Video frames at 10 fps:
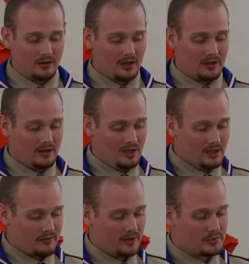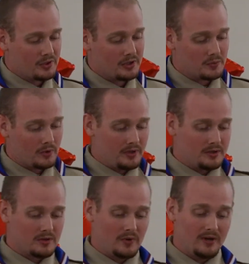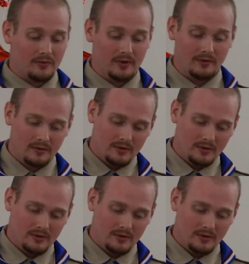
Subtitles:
Law from trustworthy to reverent.